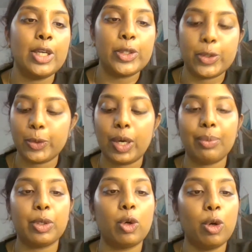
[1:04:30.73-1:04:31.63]
So I
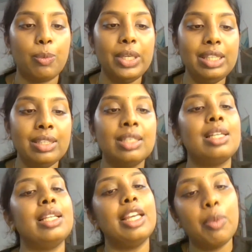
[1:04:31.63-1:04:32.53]
would go with
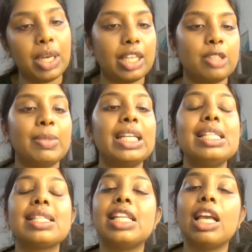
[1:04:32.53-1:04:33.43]
lingual arch
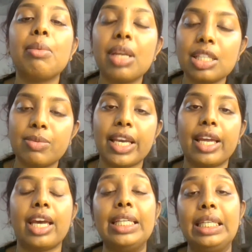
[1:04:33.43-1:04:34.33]
because in lingual arch we
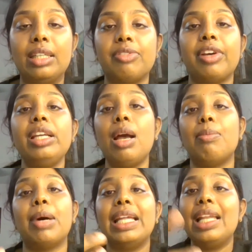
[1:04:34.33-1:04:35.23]
can identify a
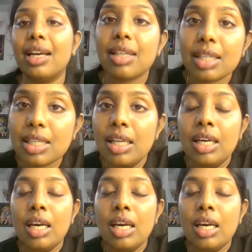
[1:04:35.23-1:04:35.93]
bilateral